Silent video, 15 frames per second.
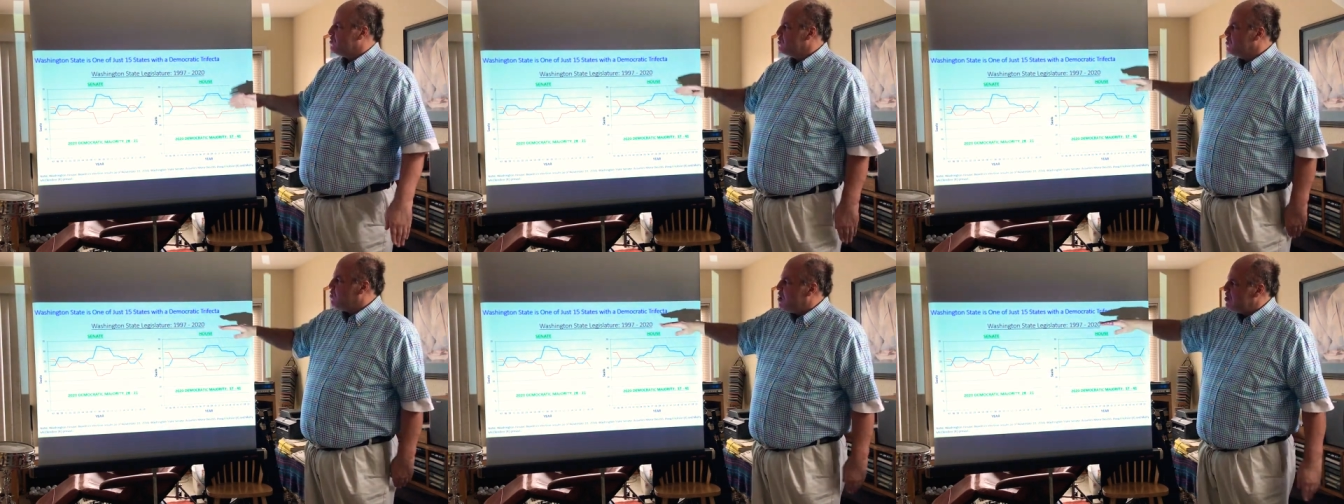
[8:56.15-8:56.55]

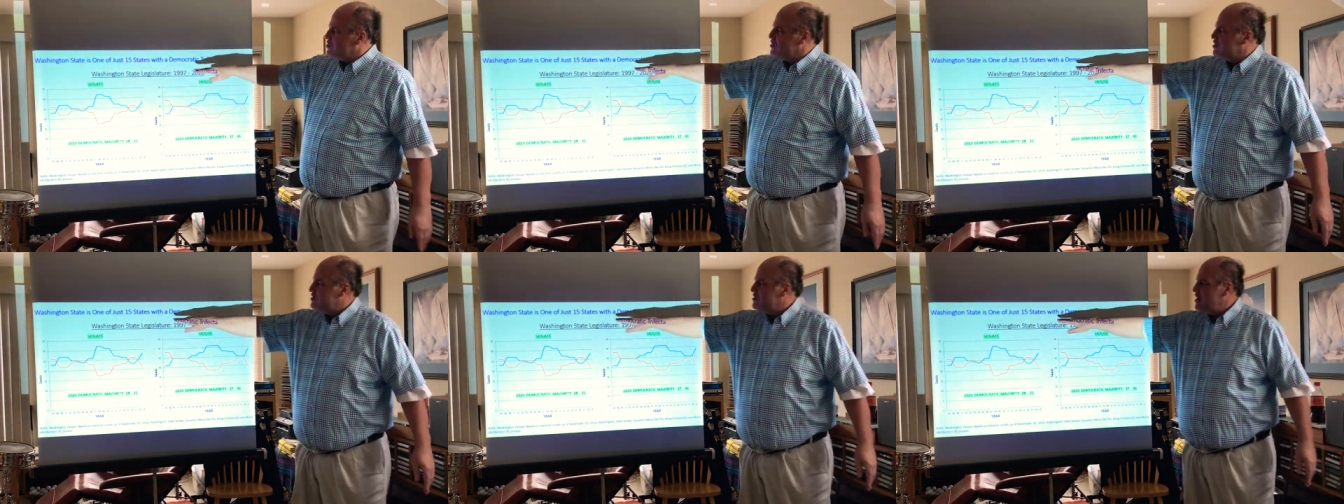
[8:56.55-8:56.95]
So
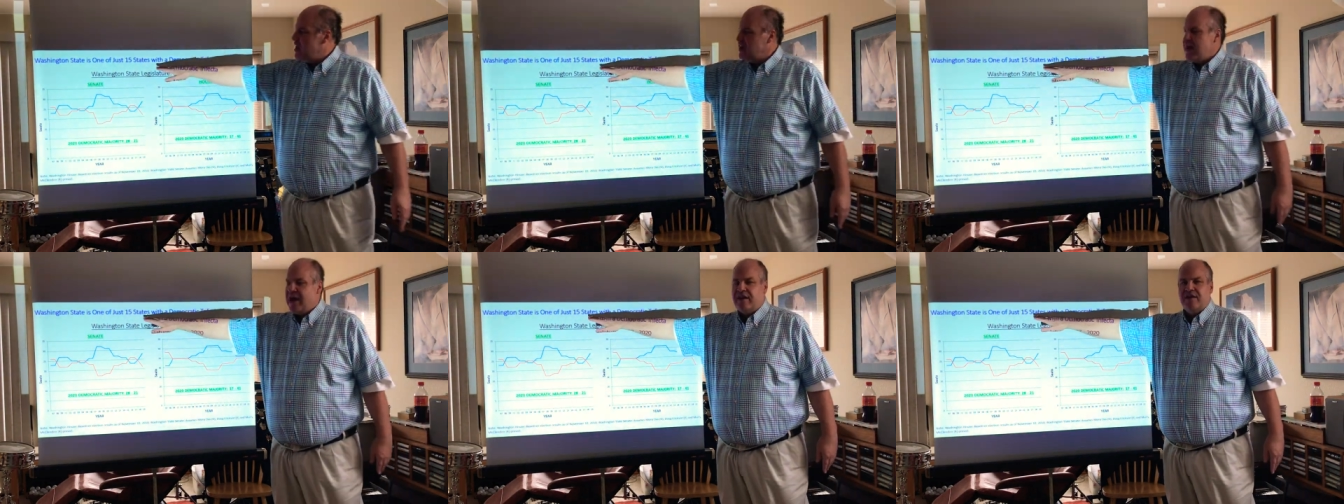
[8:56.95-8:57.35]
Washington
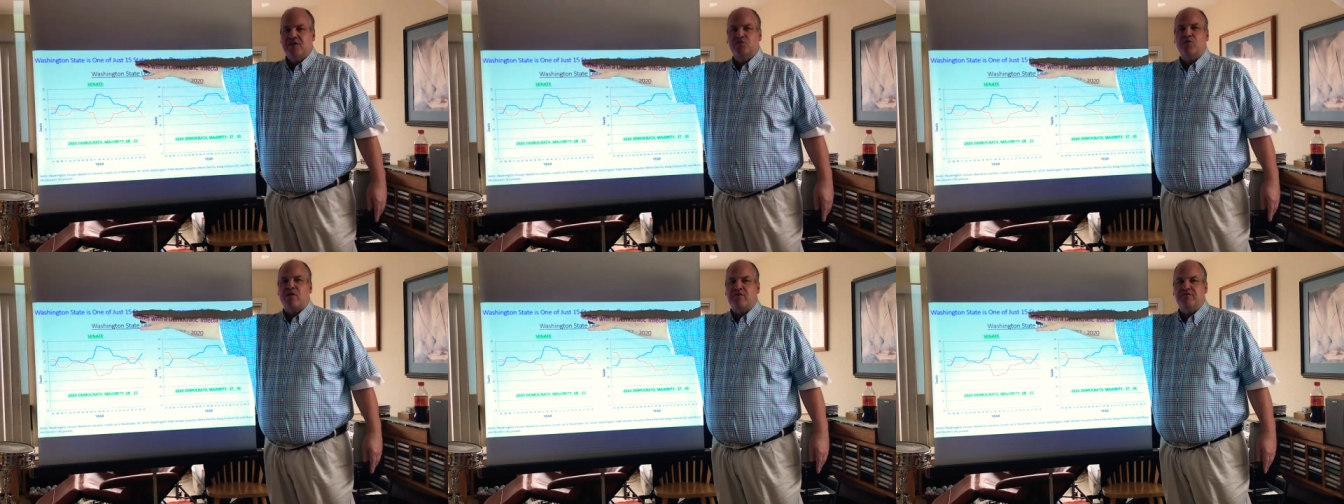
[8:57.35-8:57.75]
State
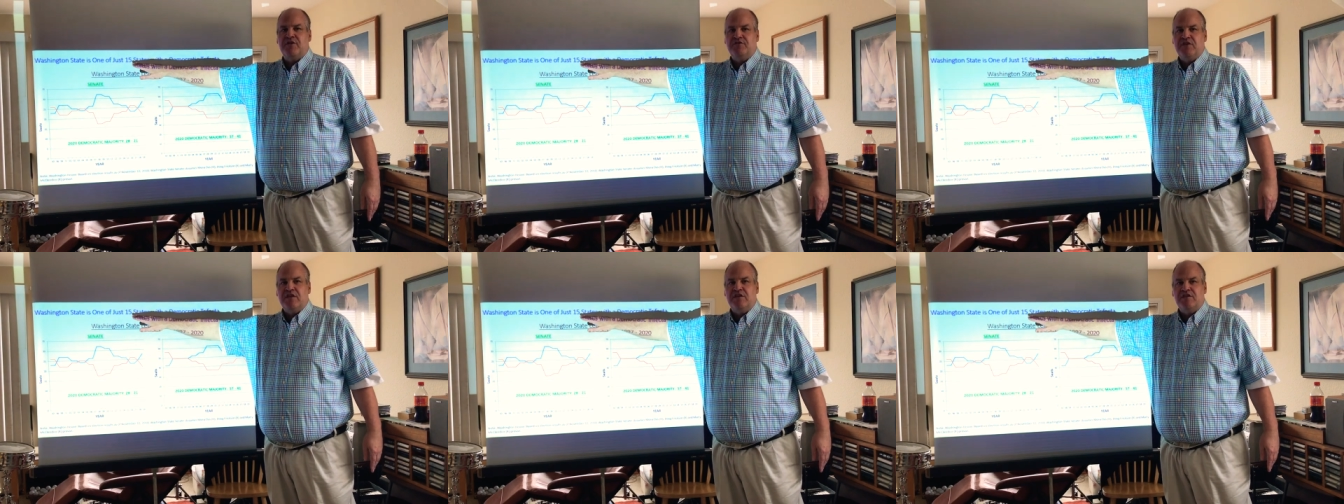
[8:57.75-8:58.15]
is one of
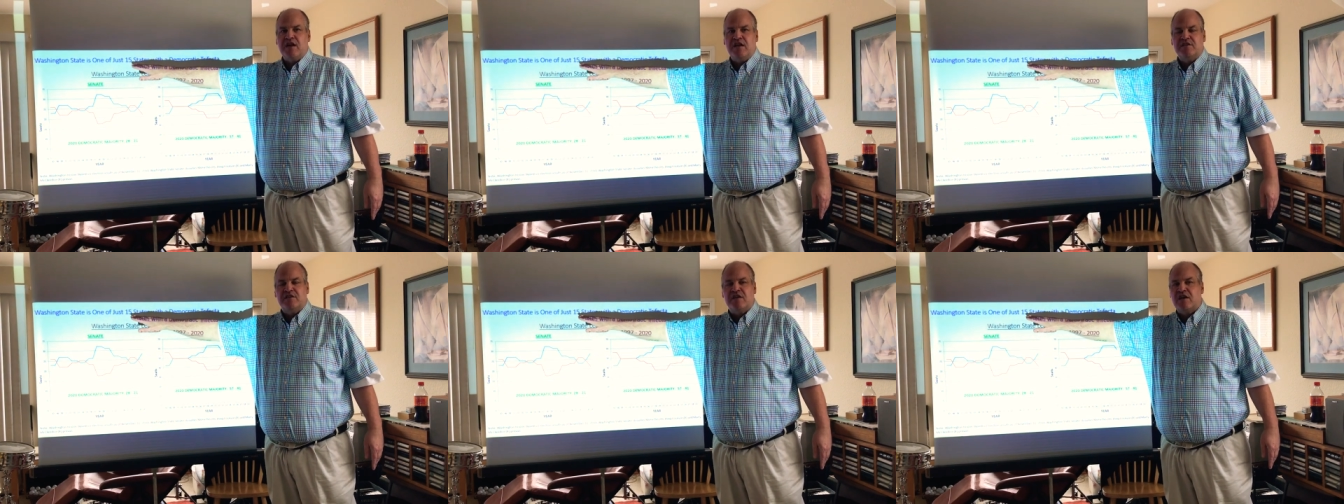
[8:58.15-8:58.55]
15
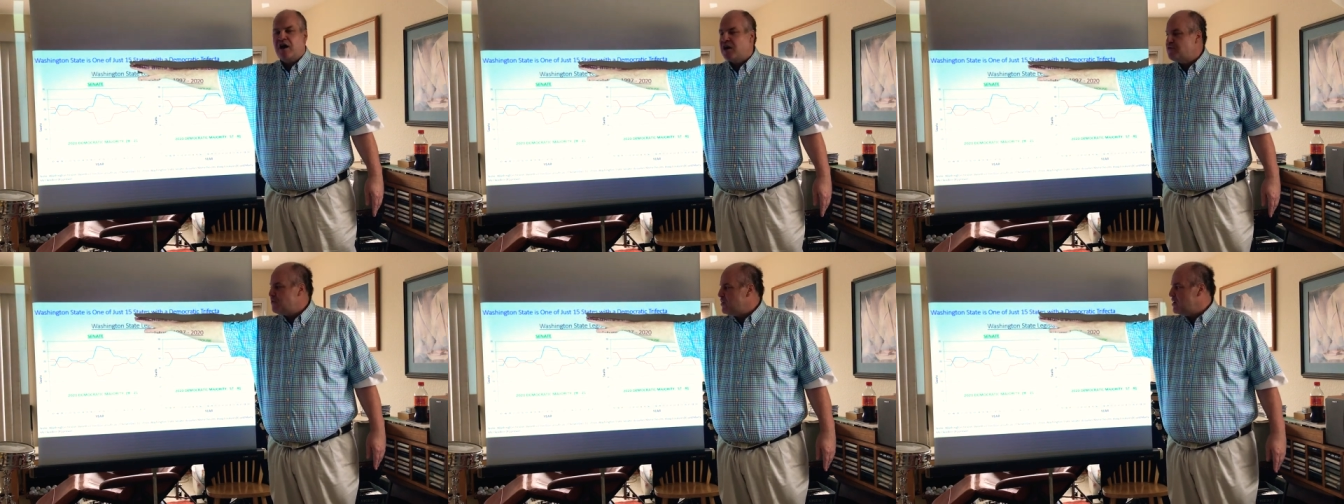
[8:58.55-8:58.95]
states in the
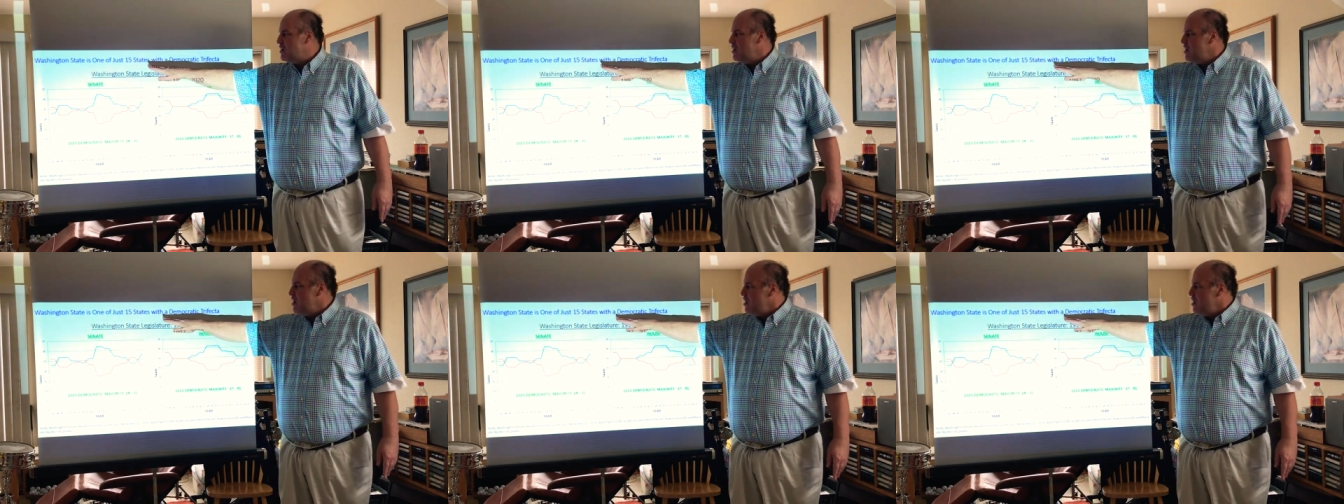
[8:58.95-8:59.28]
country